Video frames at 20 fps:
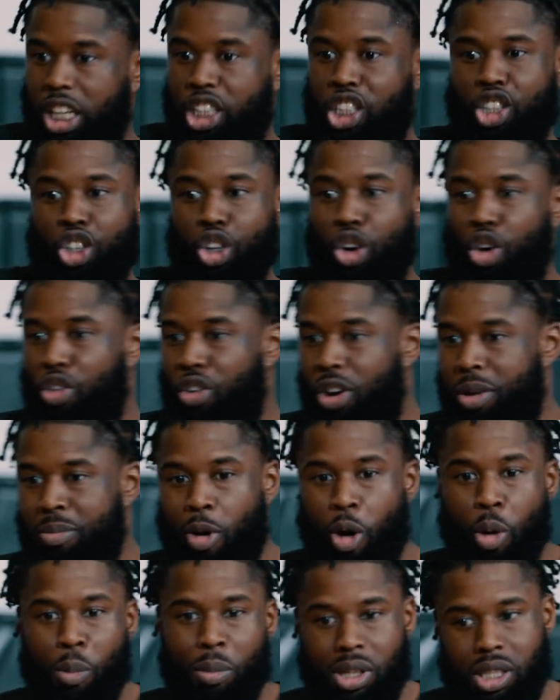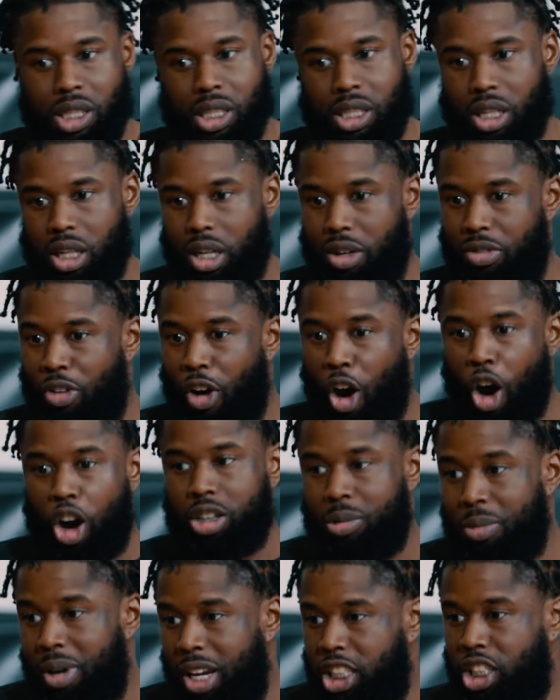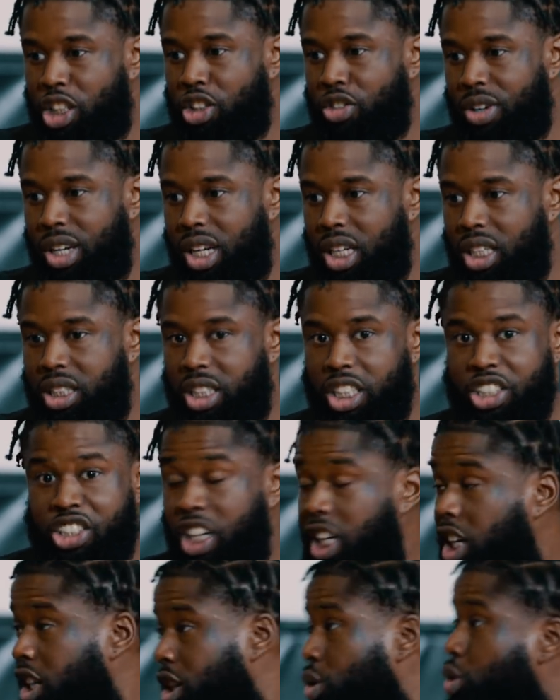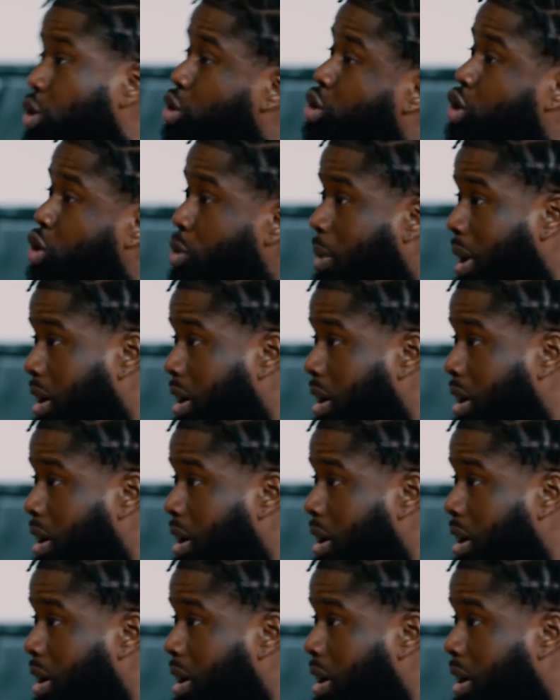historic moments of Harlem history is the chicken noodle soup